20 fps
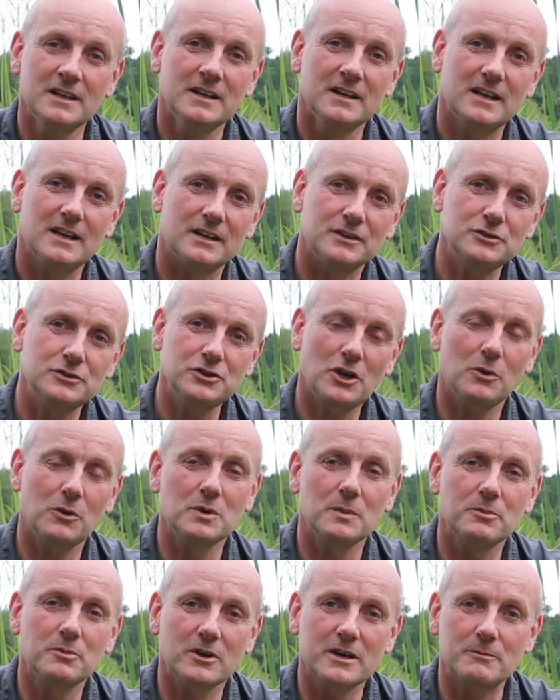and the shoaler
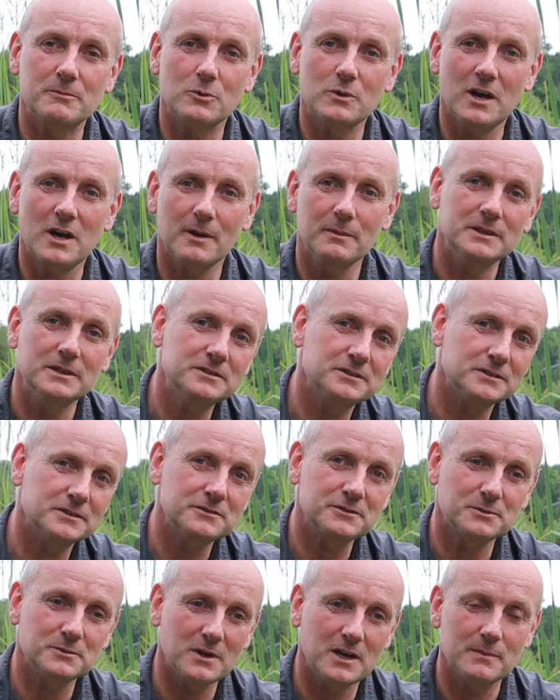bream will come into the
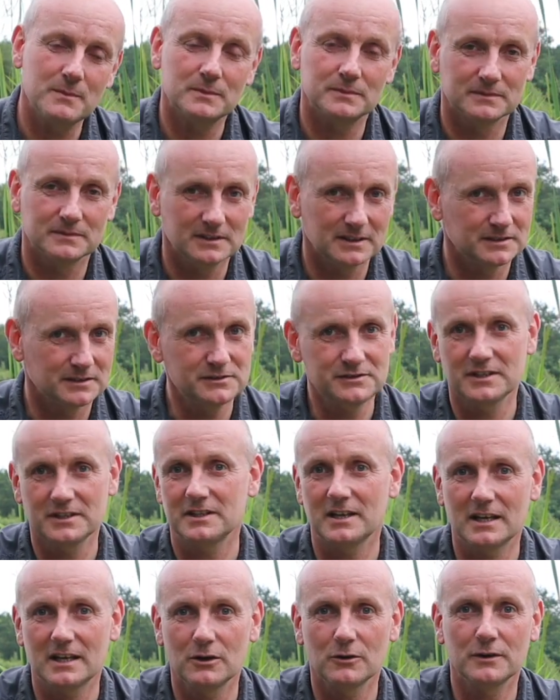swim and sit
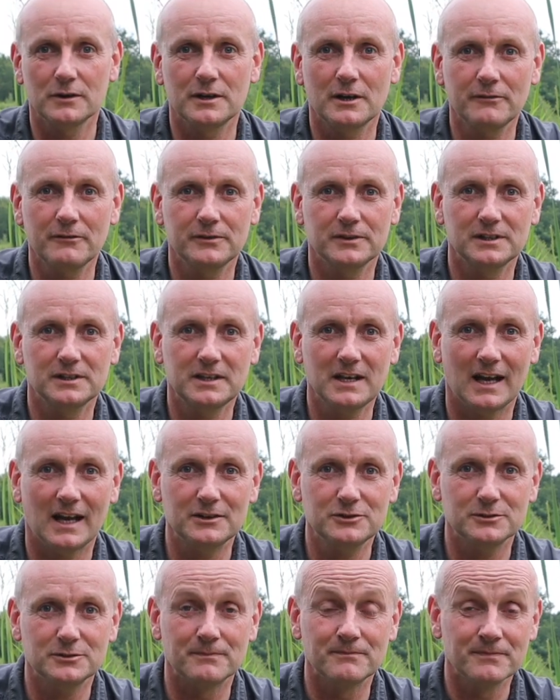there long enough for you to
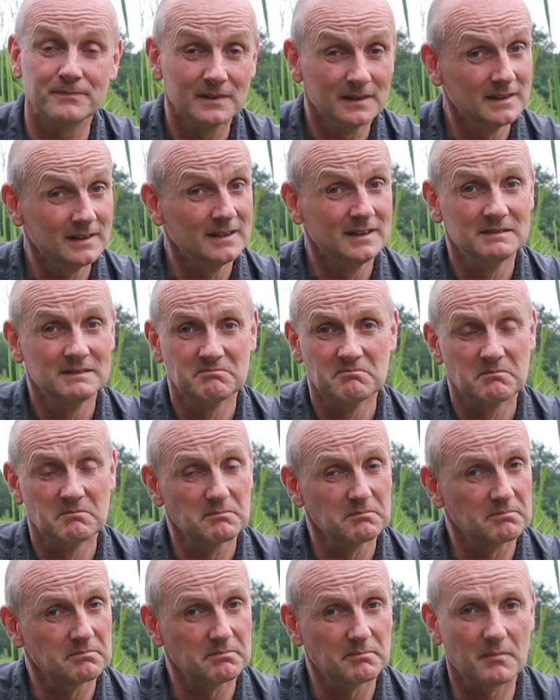catch them.
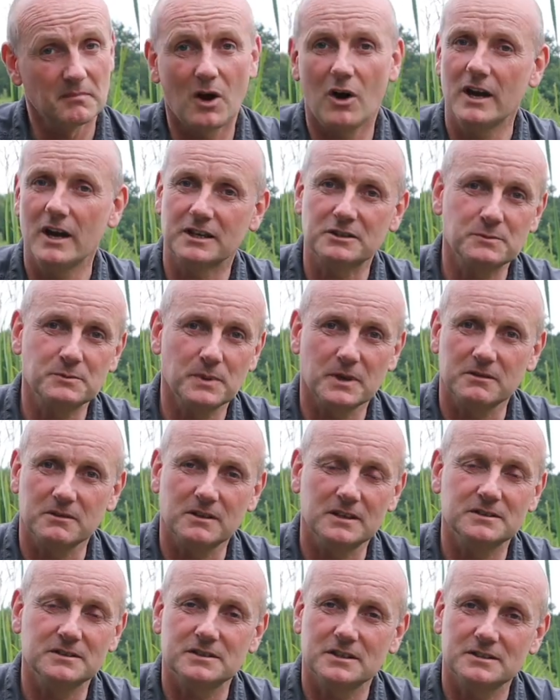My
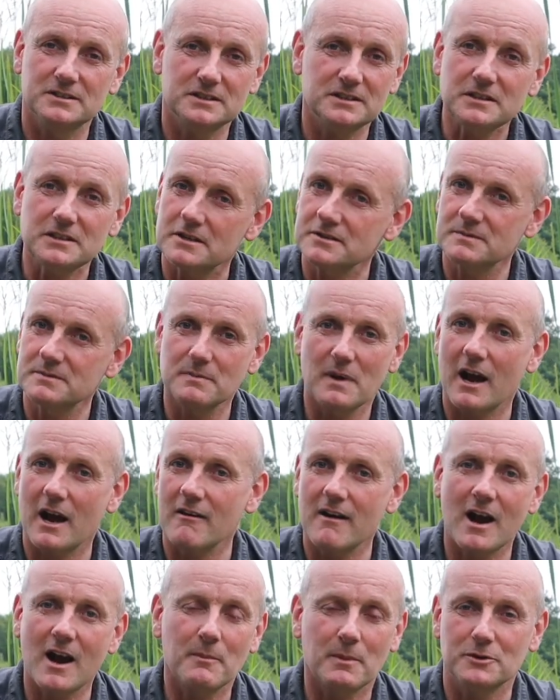experience is it doesn't matter
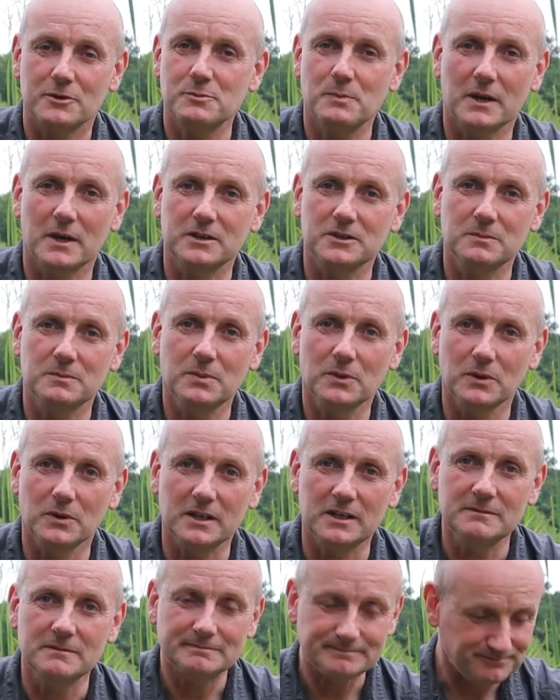how much bait you put
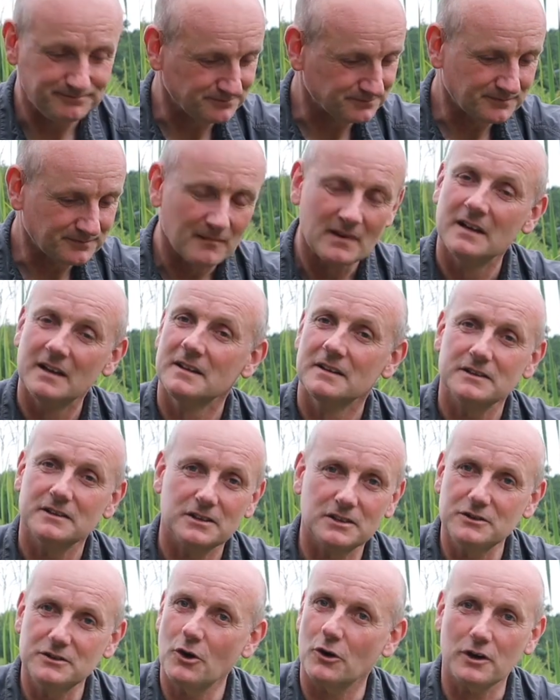in, you're
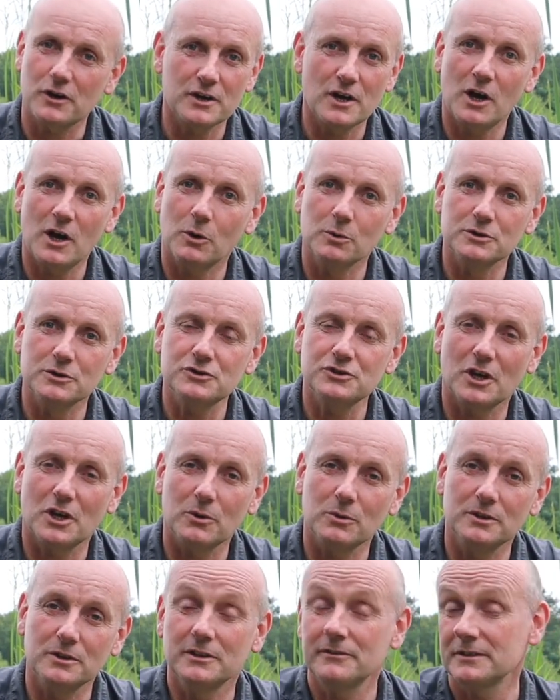not going to hold a shoal,
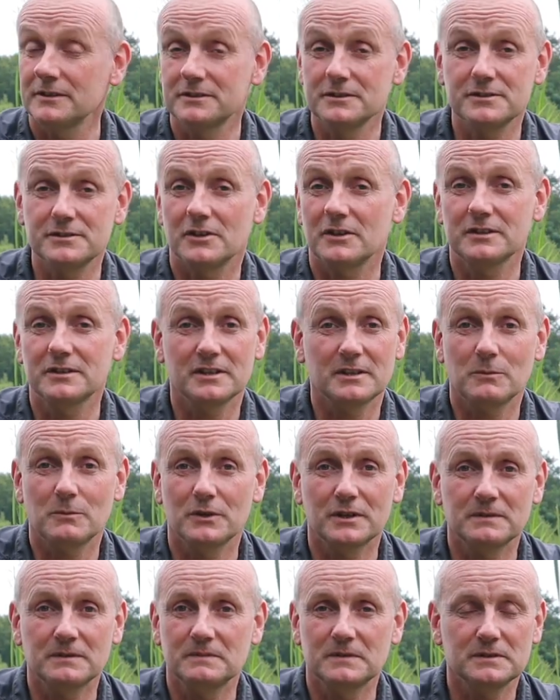and if they decide that they want